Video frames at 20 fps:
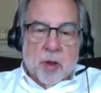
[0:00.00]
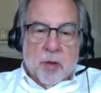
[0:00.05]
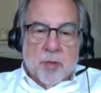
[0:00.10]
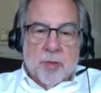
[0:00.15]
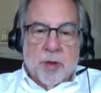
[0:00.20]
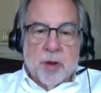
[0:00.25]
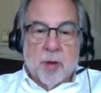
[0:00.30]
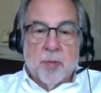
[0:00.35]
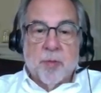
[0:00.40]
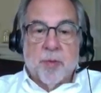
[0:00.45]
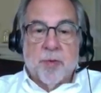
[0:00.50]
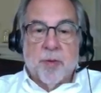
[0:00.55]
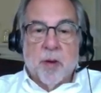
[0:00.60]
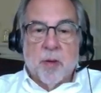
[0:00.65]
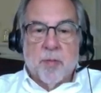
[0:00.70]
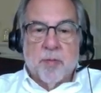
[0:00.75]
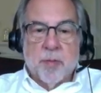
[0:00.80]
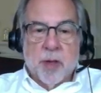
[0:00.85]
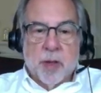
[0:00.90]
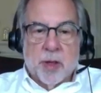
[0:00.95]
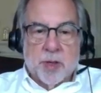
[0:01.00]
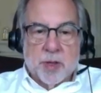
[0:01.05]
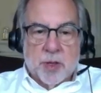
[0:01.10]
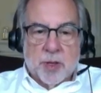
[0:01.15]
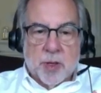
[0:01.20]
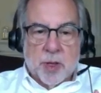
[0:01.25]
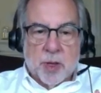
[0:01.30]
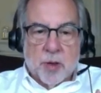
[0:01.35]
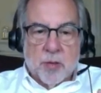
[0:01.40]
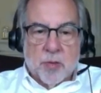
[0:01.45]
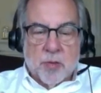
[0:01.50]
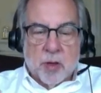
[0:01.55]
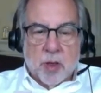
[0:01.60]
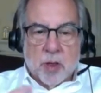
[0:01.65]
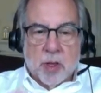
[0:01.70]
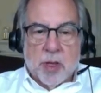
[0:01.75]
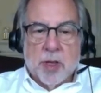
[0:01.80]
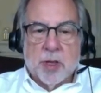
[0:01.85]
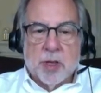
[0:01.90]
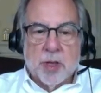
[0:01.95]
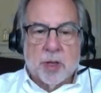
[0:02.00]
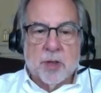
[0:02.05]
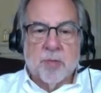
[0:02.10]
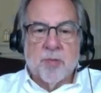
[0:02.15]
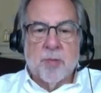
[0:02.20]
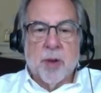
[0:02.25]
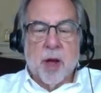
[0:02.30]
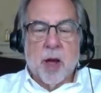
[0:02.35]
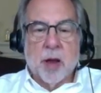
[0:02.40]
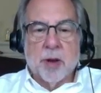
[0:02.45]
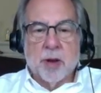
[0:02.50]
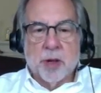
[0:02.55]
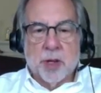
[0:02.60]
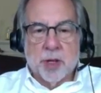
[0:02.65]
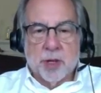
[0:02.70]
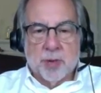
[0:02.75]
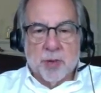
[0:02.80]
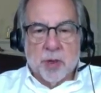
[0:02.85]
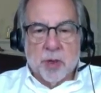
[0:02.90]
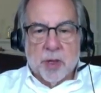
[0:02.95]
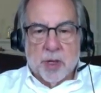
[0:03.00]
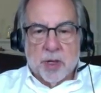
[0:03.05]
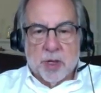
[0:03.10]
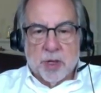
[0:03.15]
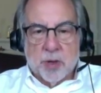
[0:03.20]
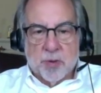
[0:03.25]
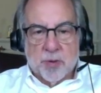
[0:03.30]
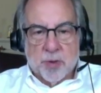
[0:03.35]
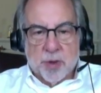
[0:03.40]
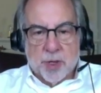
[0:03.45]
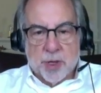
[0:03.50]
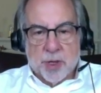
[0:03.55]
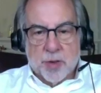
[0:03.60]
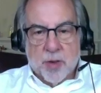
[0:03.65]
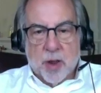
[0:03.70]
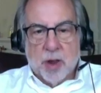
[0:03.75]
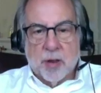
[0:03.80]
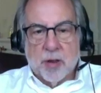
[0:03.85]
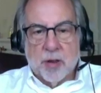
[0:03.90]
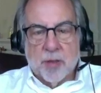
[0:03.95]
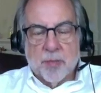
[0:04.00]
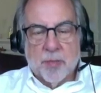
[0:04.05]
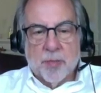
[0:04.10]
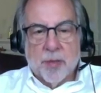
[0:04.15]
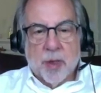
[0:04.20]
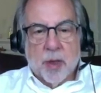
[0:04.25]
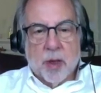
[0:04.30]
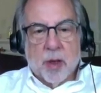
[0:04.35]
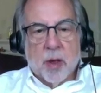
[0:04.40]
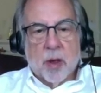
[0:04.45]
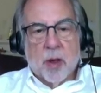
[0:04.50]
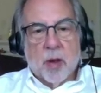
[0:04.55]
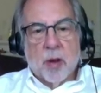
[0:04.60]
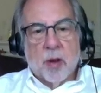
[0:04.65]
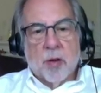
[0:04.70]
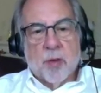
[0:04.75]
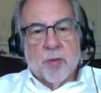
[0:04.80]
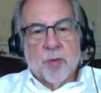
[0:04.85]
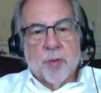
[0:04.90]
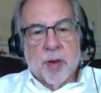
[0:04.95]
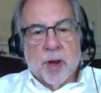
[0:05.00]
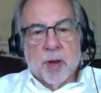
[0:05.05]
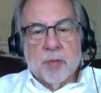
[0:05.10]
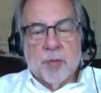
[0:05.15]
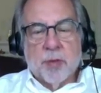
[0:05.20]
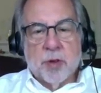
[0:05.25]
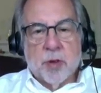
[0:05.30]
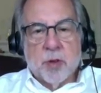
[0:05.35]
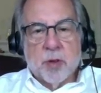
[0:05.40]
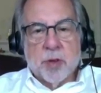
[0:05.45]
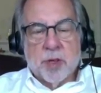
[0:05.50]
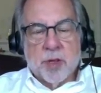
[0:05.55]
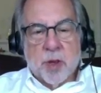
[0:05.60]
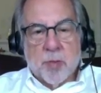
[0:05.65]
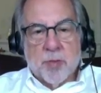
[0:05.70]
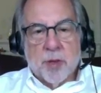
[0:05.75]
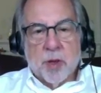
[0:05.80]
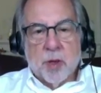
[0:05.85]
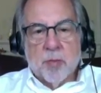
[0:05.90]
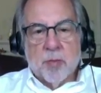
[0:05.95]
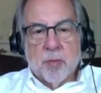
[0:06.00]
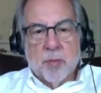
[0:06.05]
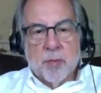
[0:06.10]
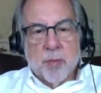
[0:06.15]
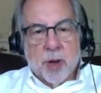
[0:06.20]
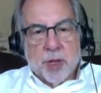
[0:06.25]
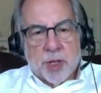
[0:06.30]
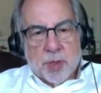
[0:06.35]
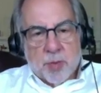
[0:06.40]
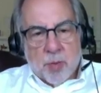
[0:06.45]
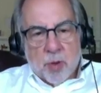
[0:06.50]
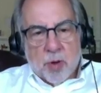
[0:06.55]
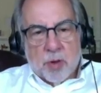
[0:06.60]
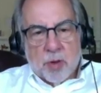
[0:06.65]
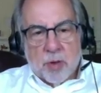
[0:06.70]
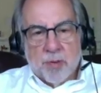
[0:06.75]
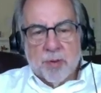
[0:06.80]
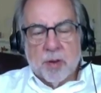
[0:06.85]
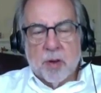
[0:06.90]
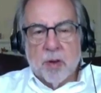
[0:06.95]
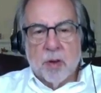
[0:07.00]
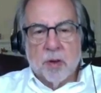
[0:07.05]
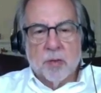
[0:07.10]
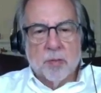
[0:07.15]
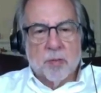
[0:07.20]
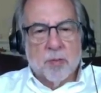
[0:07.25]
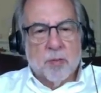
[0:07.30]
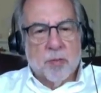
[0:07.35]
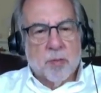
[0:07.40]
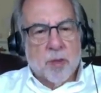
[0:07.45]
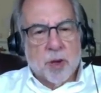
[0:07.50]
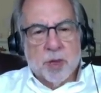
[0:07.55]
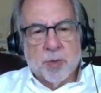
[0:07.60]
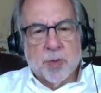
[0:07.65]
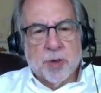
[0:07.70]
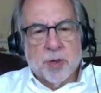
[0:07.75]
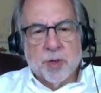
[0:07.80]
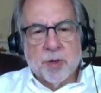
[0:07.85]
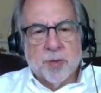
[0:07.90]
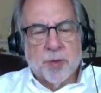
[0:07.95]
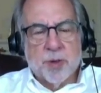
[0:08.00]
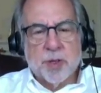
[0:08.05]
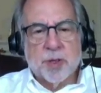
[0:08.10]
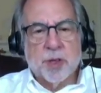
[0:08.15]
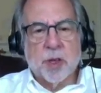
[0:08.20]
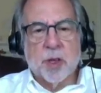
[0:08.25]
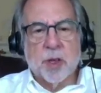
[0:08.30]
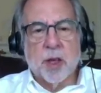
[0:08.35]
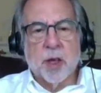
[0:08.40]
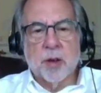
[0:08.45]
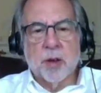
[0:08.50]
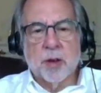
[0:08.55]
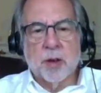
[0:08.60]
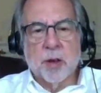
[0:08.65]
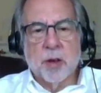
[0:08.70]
Freedom from means the release of bondage, release of restraint. Freedom to is something much more difficult, much more sophisticated.